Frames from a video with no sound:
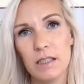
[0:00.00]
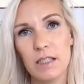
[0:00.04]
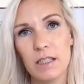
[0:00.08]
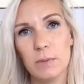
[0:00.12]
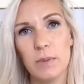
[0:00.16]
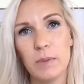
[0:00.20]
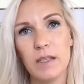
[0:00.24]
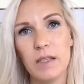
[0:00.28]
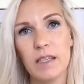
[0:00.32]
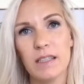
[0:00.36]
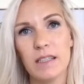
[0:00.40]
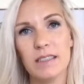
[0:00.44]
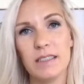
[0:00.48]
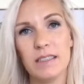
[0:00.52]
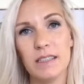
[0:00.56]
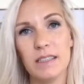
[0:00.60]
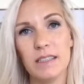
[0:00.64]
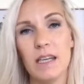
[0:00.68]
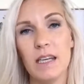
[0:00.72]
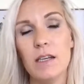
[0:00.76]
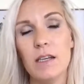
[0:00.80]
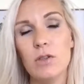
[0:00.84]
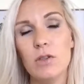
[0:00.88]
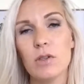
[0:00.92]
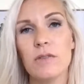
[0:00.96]
is because
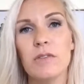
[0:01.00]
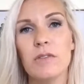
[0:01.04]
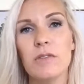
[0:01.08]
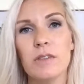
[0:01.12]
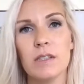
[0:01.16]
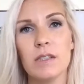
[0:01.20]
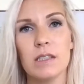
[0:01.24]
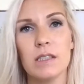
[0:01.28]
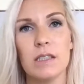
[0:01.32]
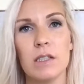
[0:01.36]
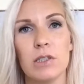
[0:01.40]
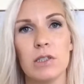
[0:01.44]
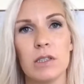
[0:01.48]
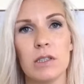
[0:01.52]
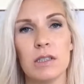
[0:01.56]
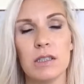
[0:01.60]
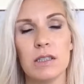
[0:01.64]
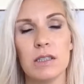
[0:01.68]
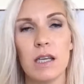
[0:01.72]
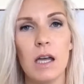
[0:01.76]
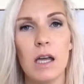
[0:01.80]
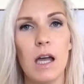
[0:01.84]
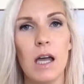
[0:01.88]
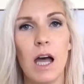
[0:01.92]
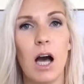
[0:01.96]
data-driven decisions